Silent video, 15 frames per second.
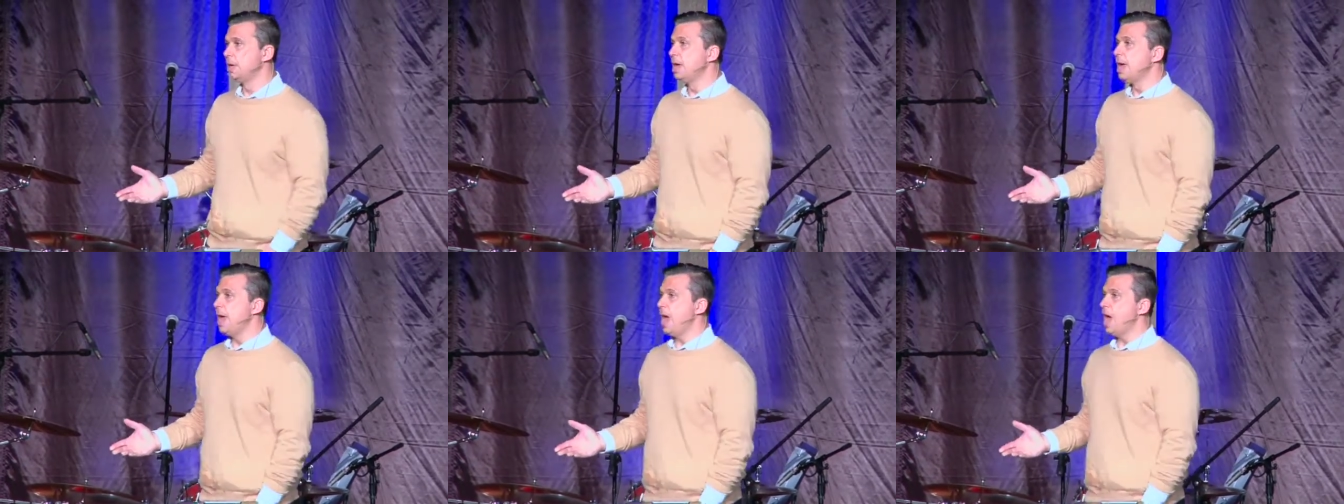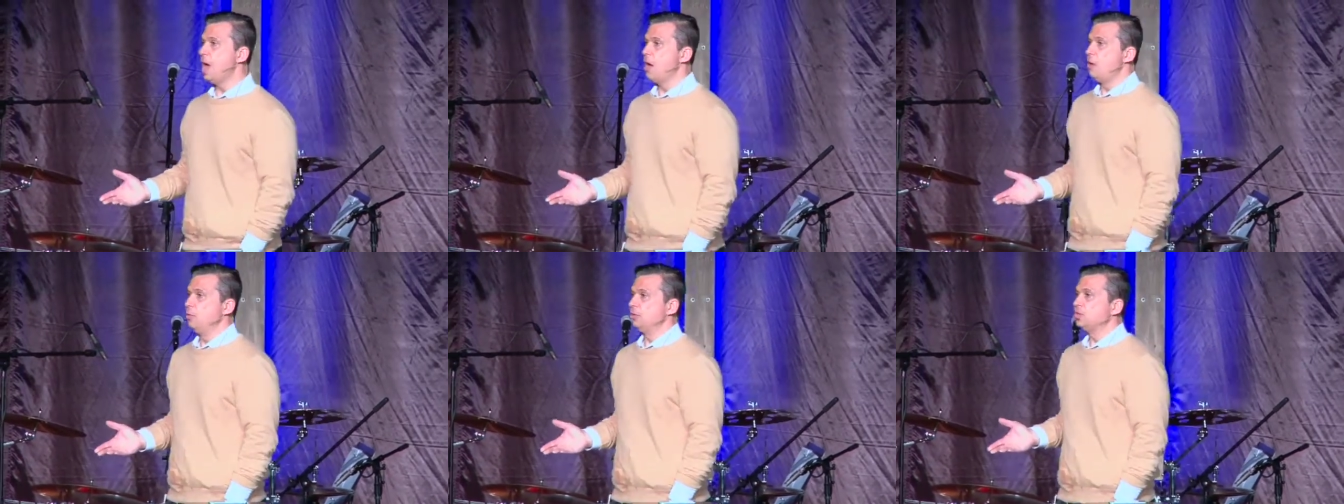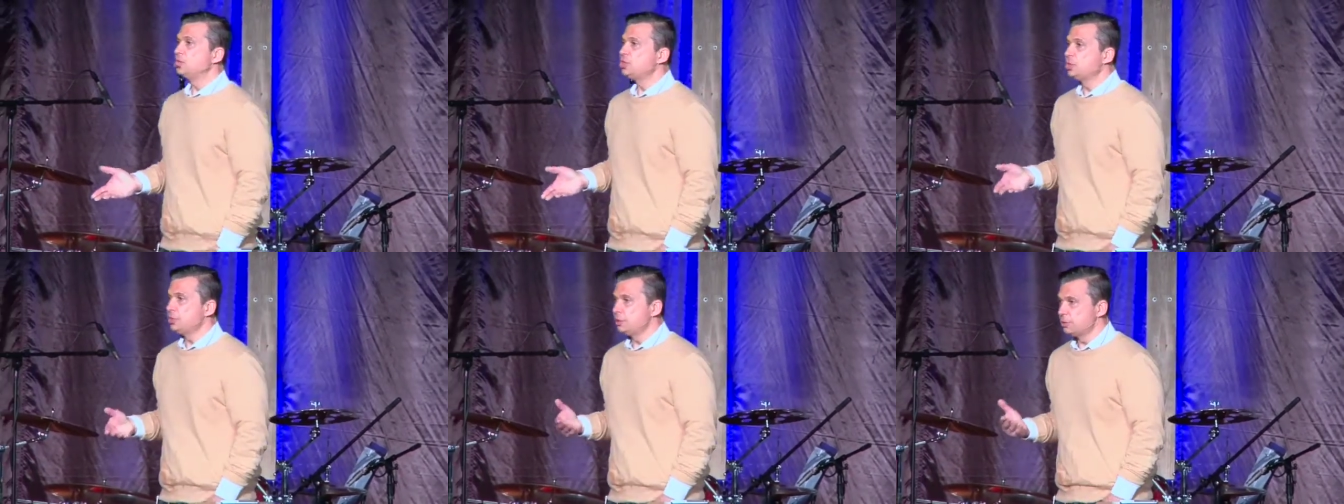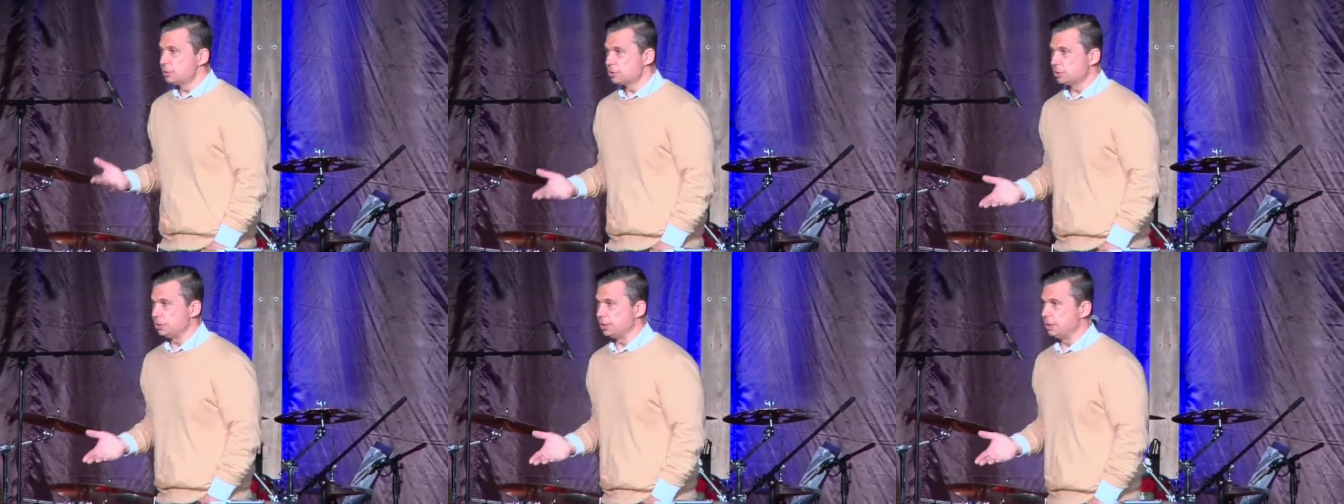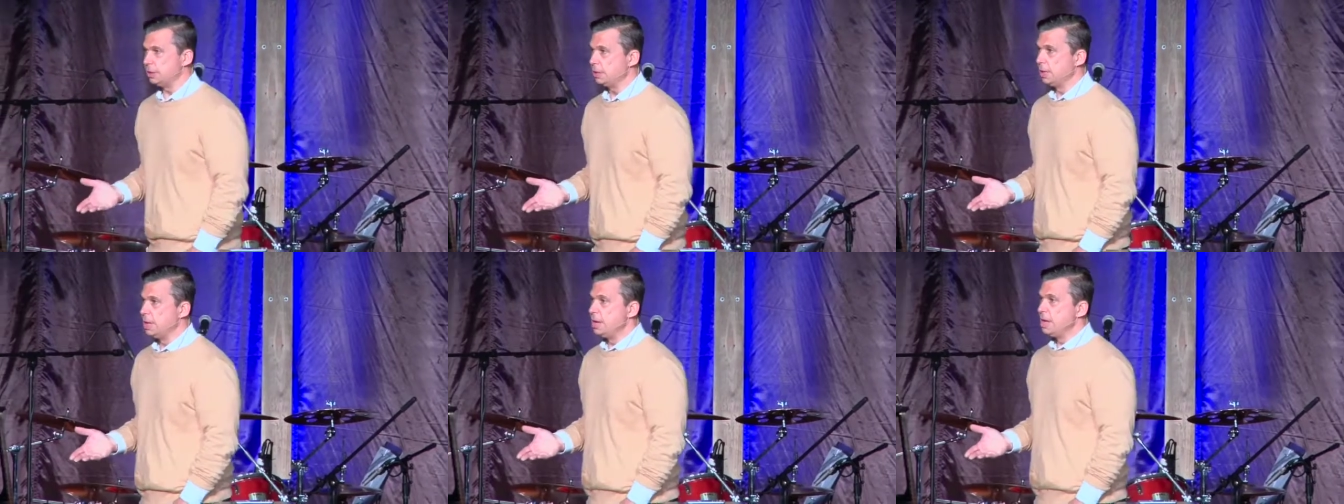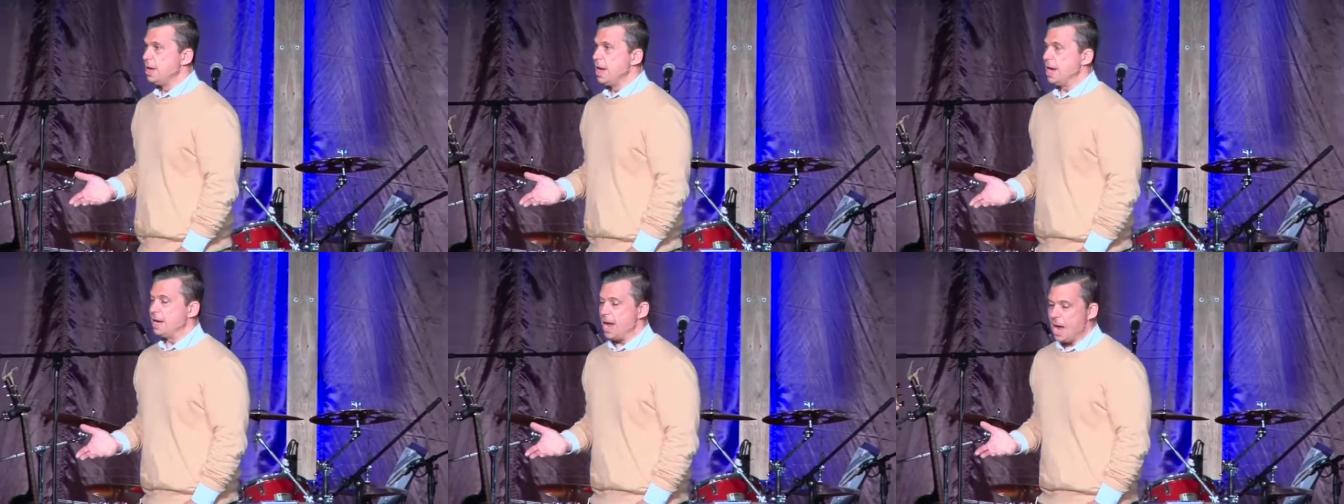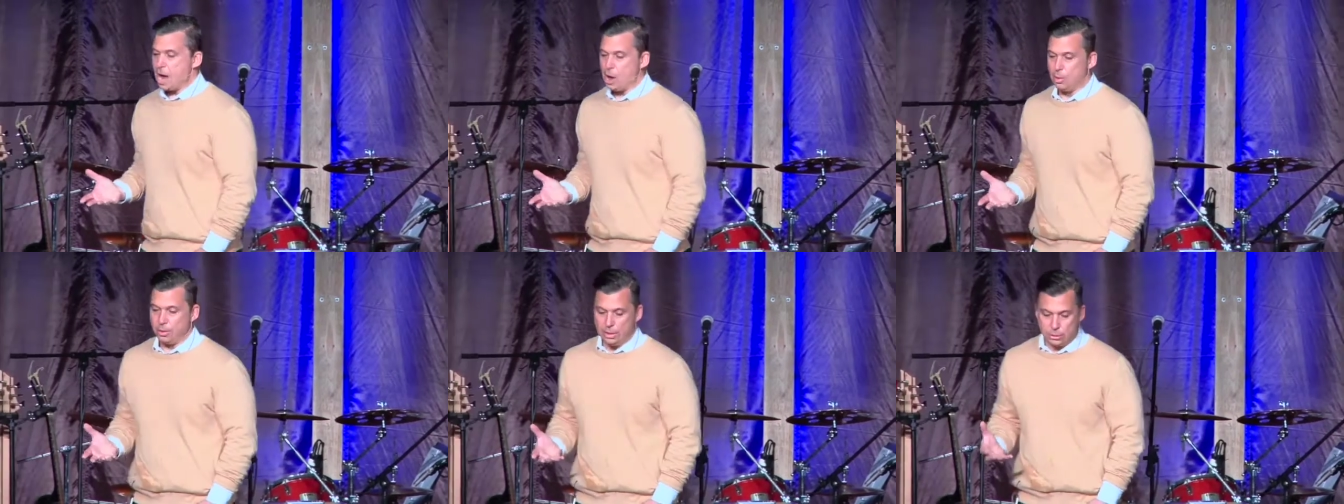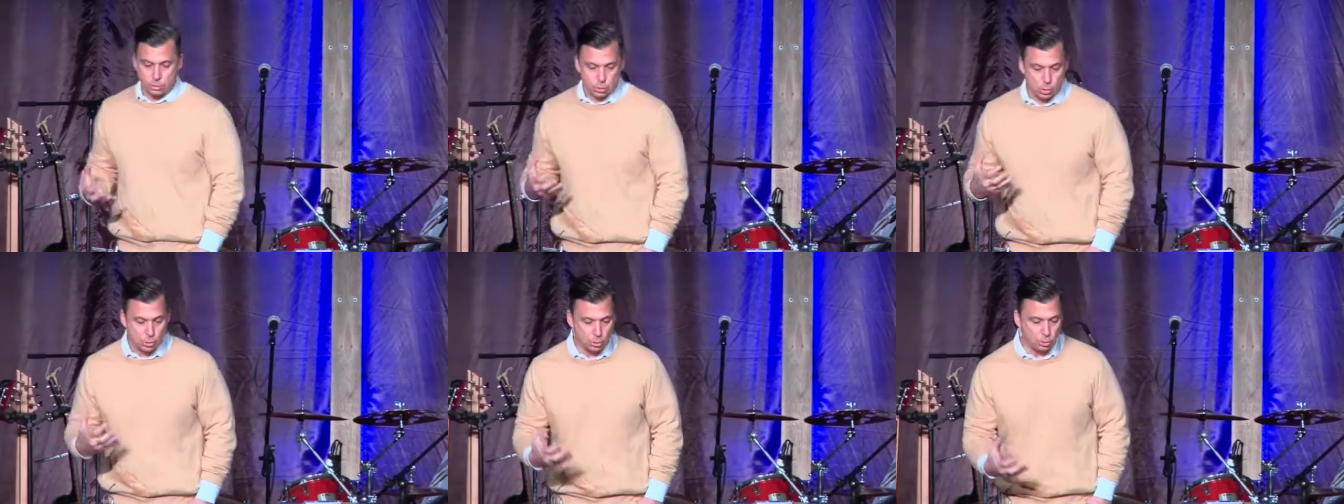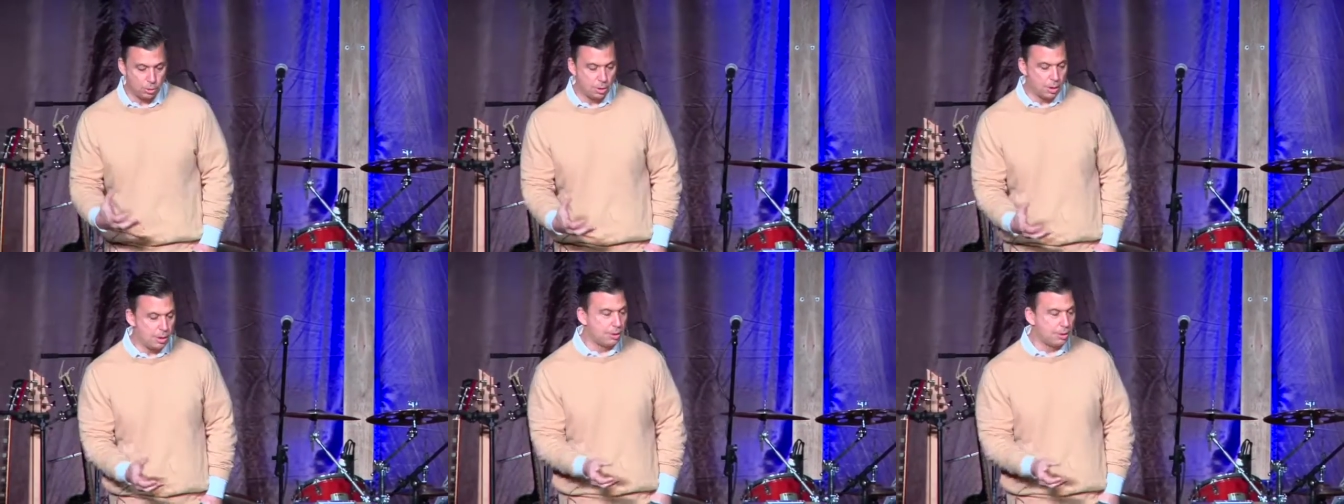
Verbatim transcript: How seriously and how integral